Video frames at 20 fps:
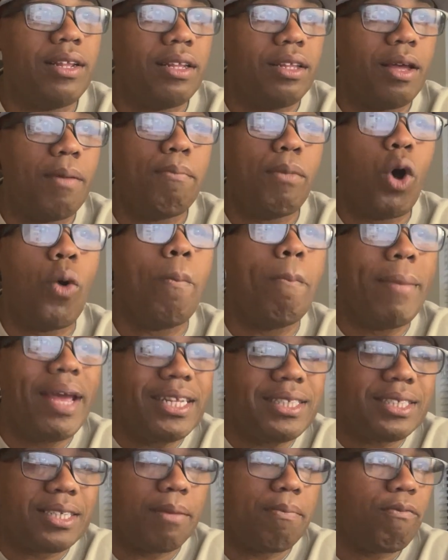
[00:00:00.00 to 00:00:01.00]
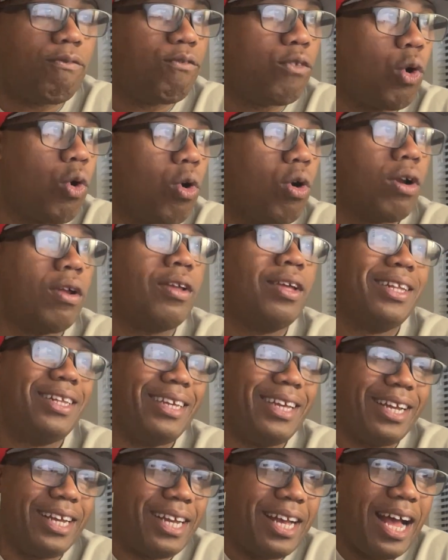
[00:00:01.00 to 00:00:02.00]
momentum for
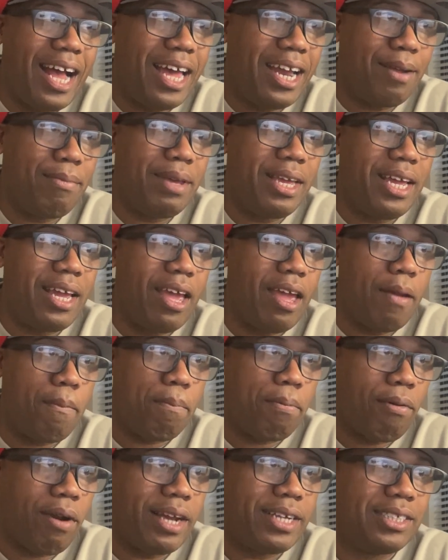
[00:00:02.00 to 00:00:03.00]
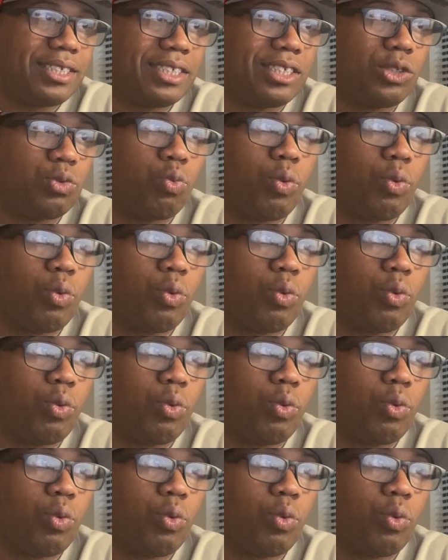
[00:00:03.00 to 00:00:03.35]
the economy and prices,